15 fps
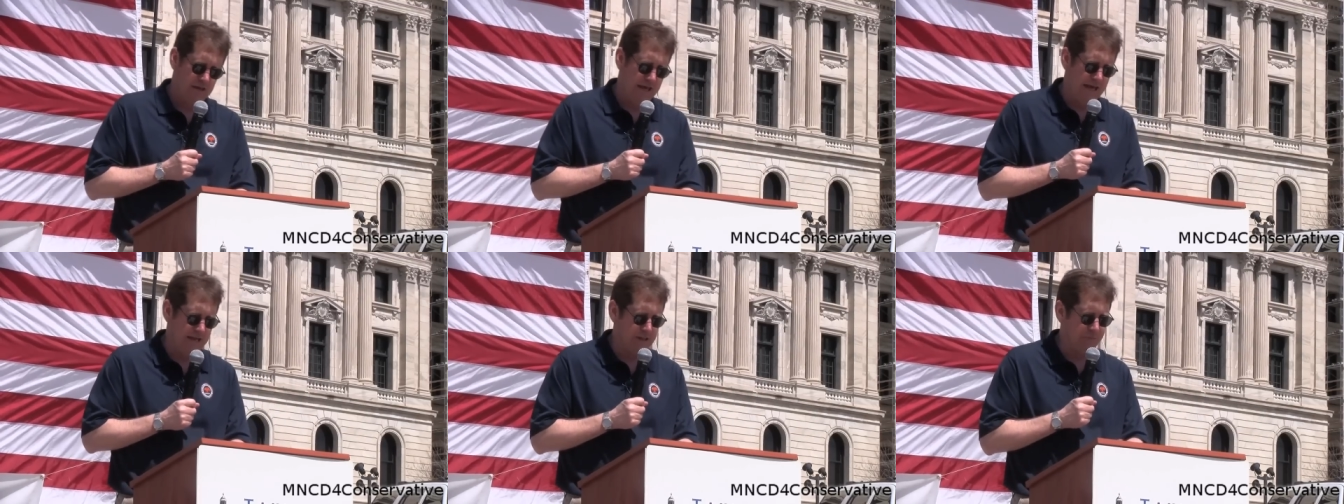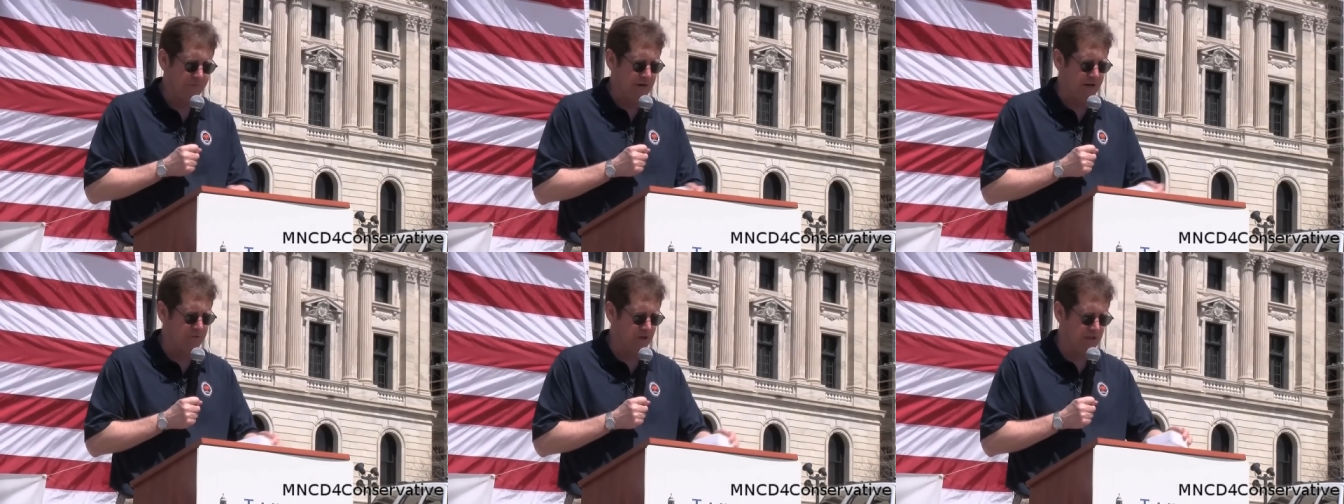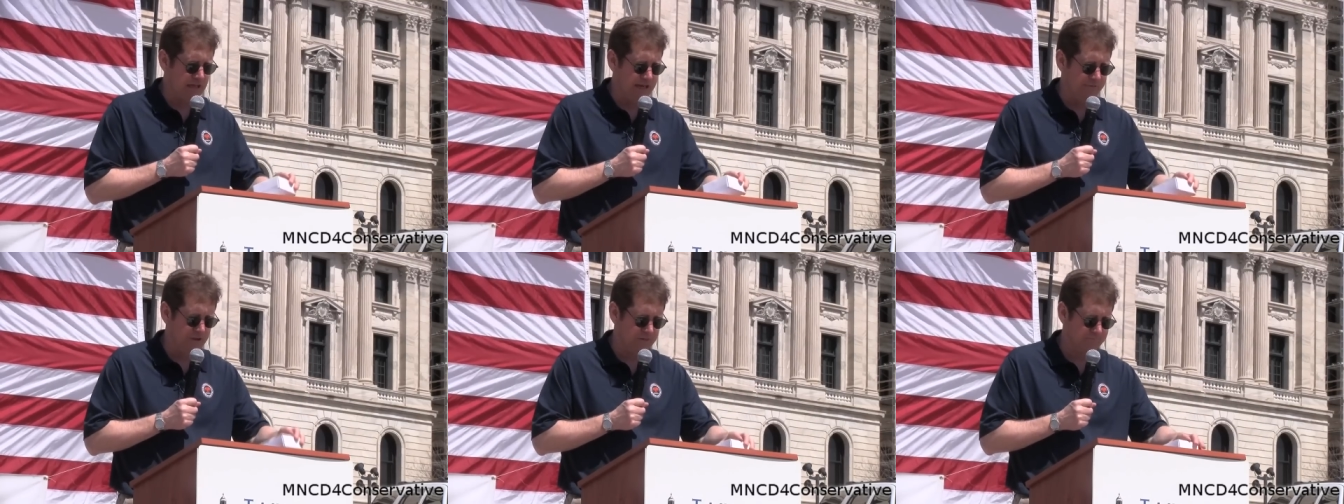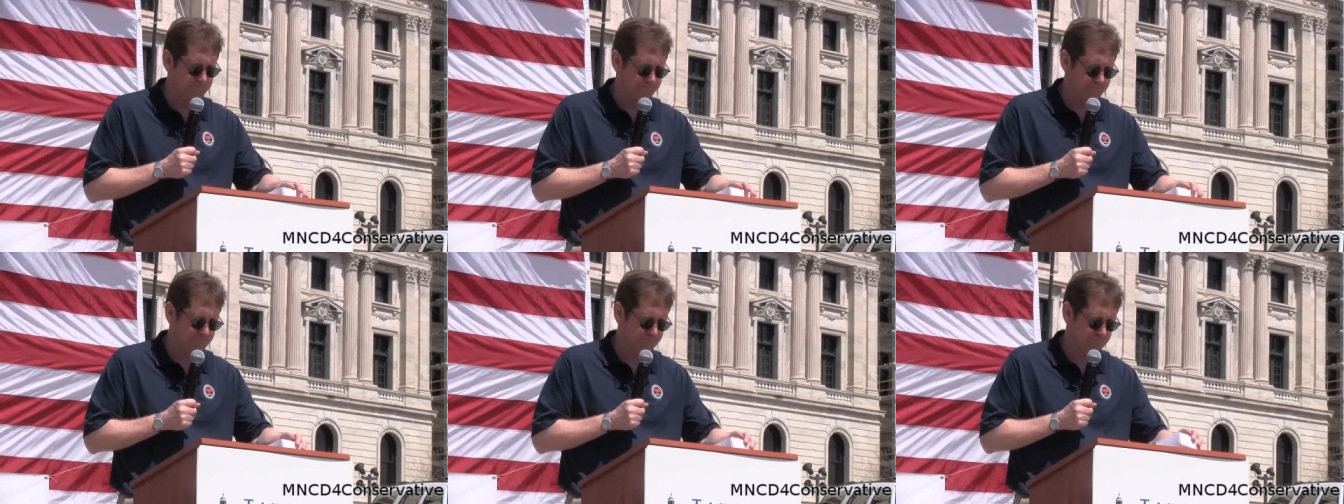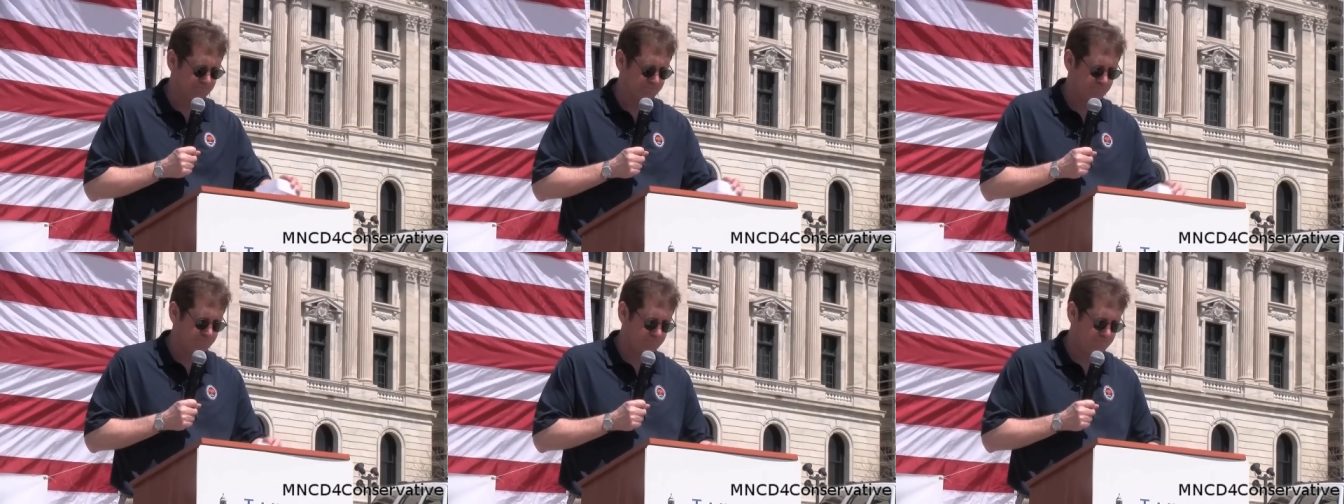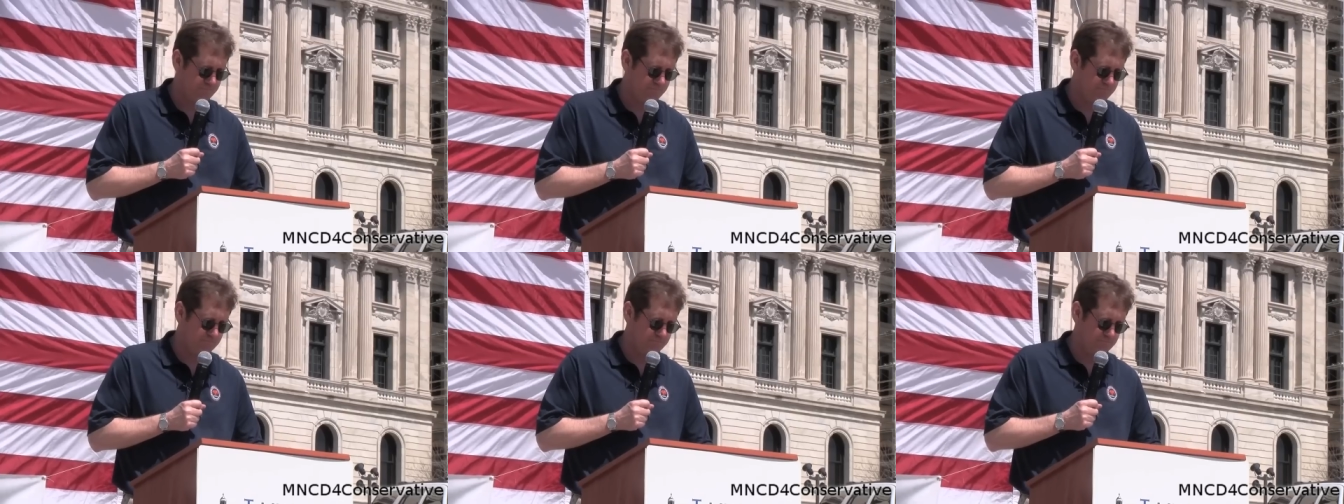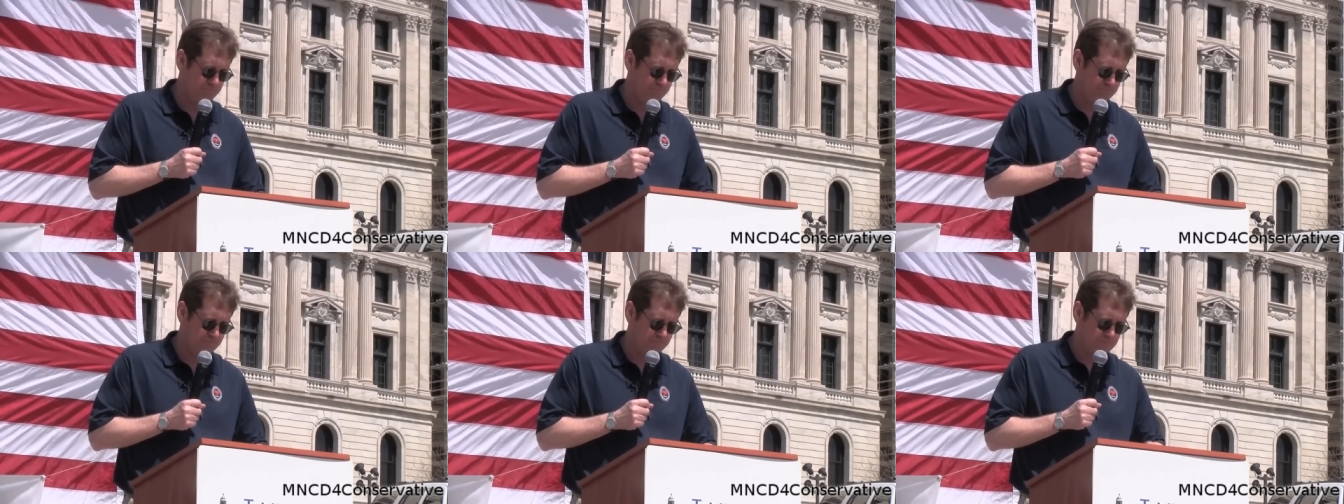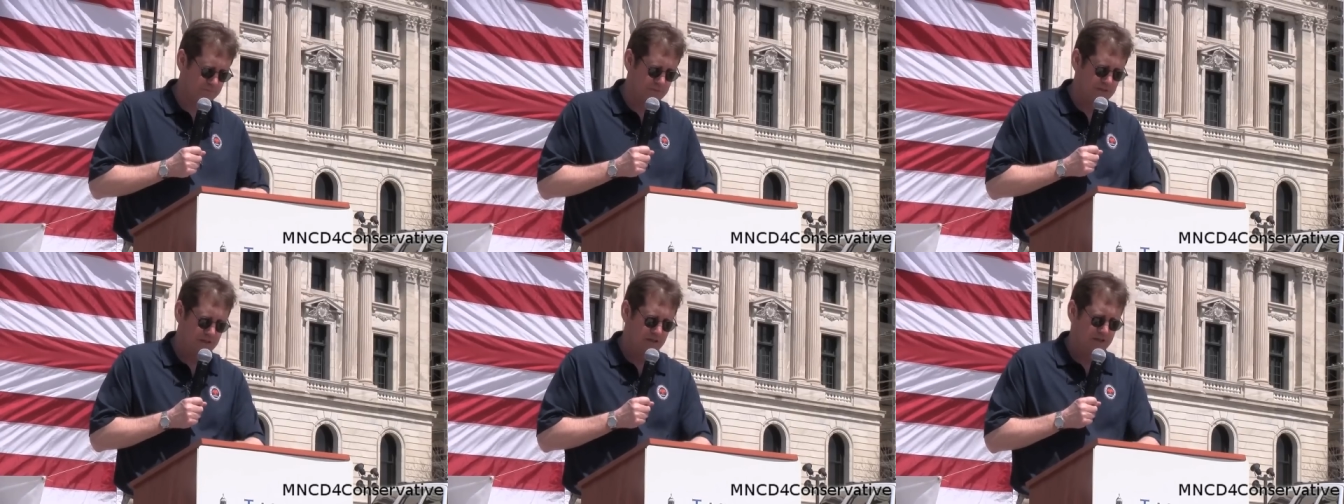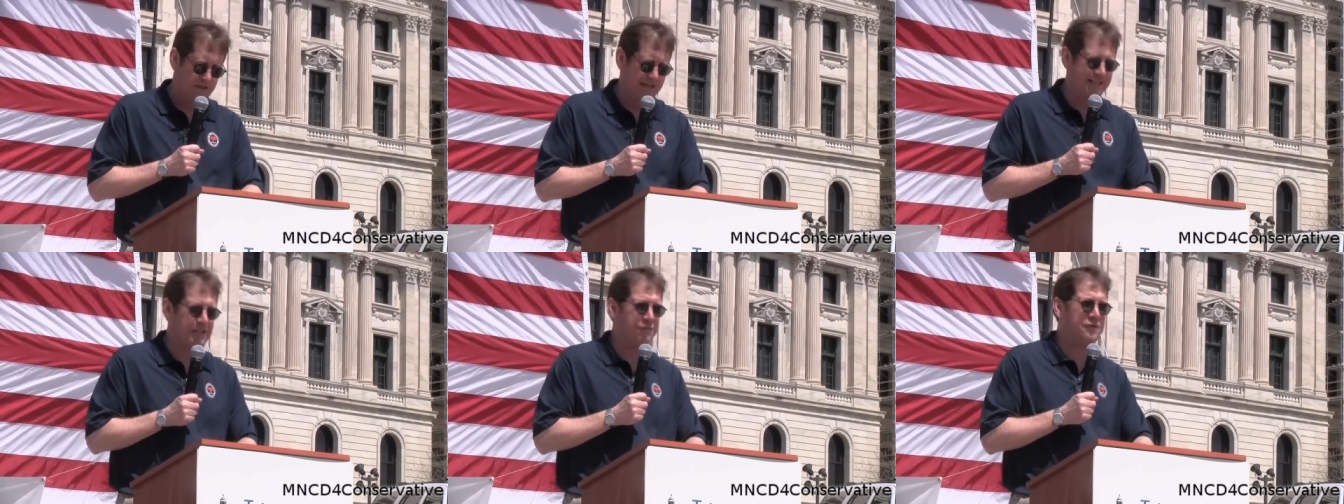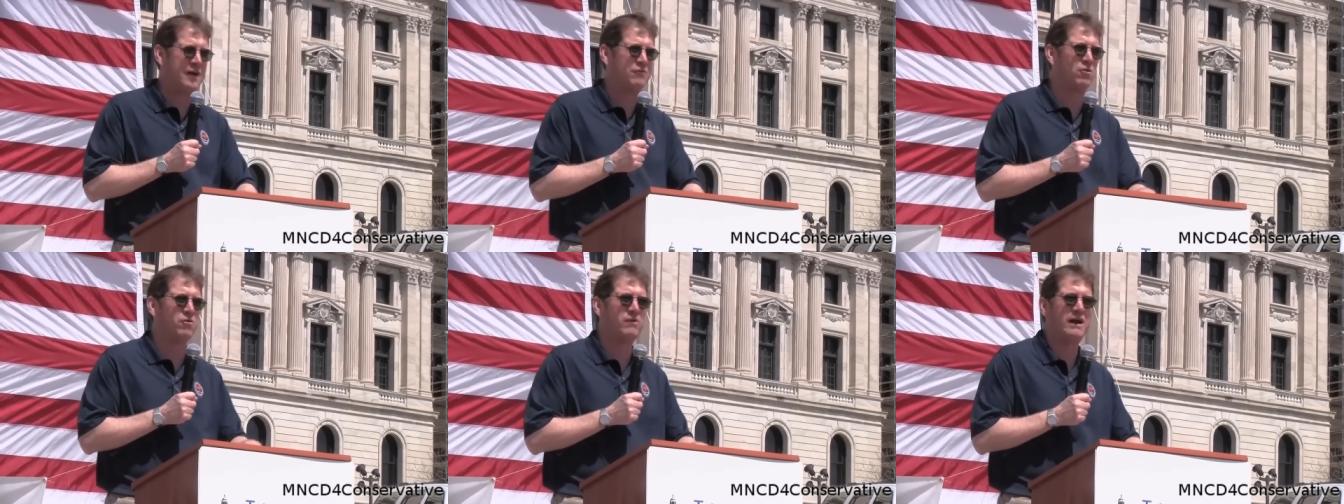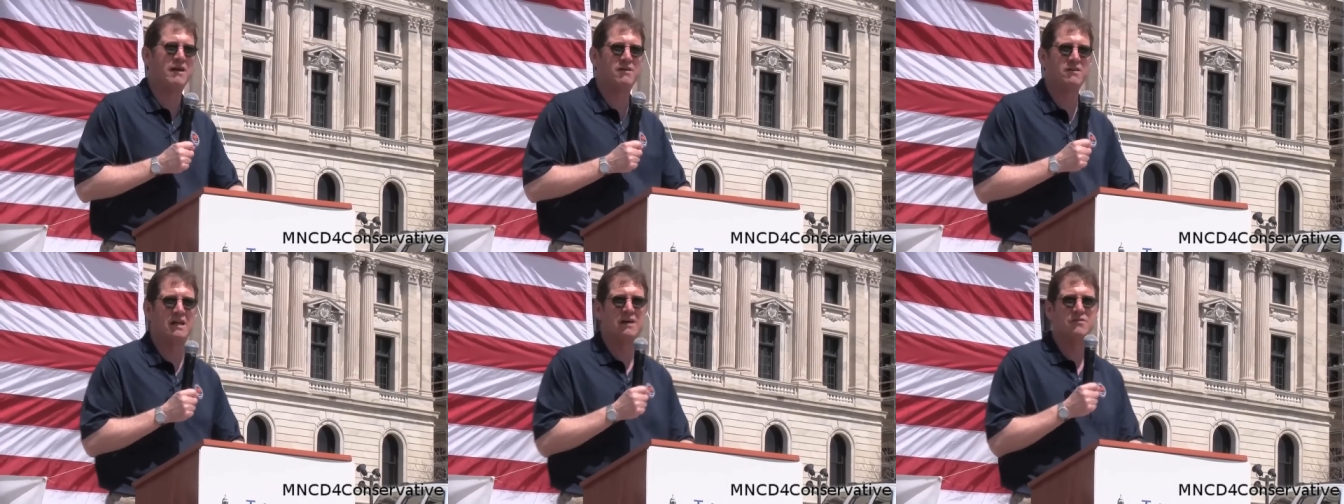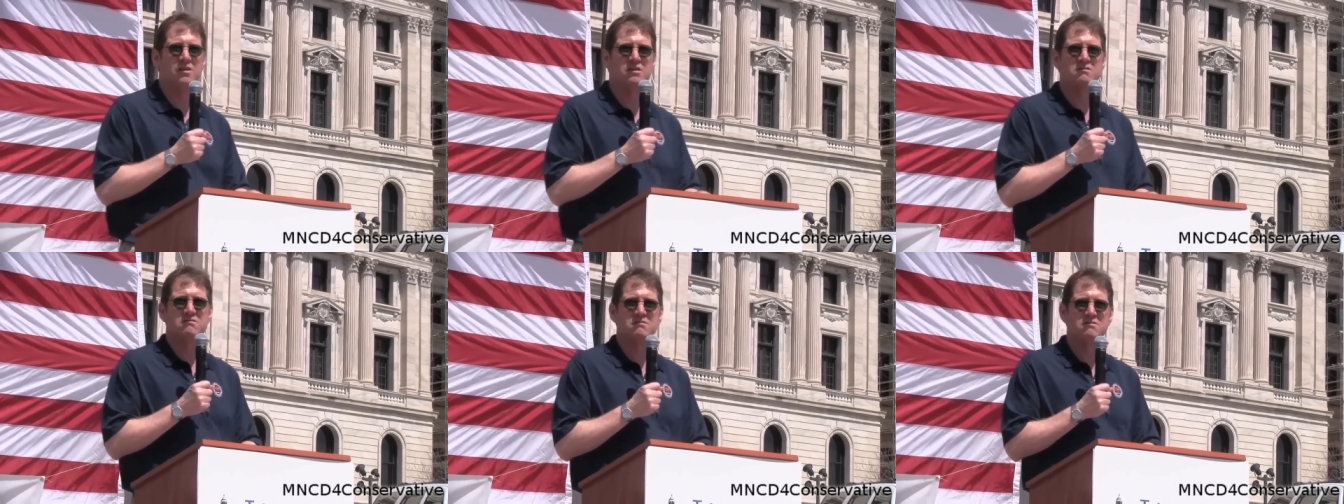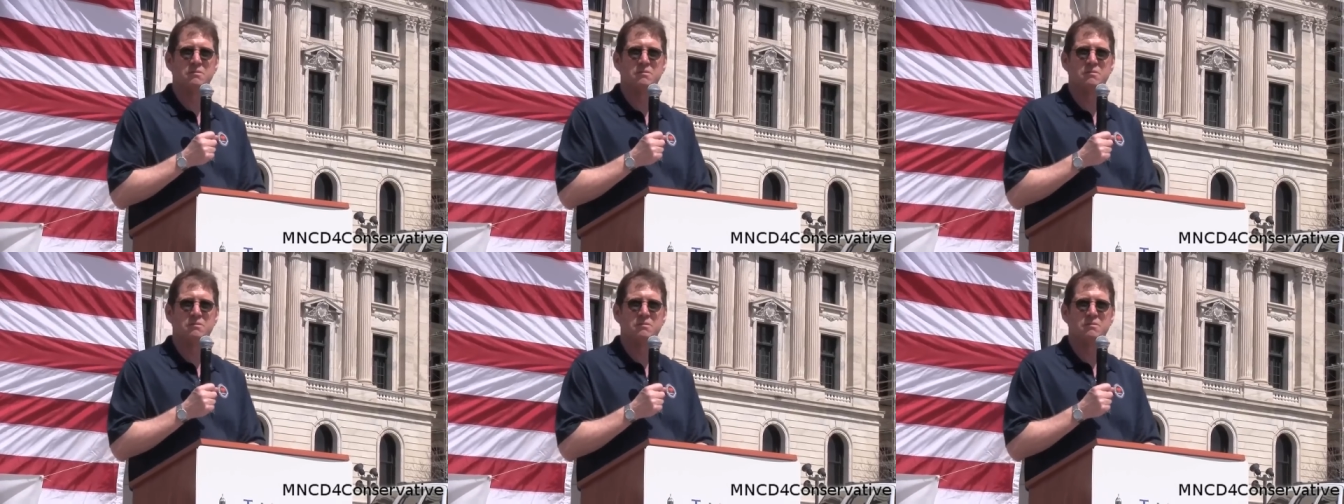And at the federal level, at the federal level,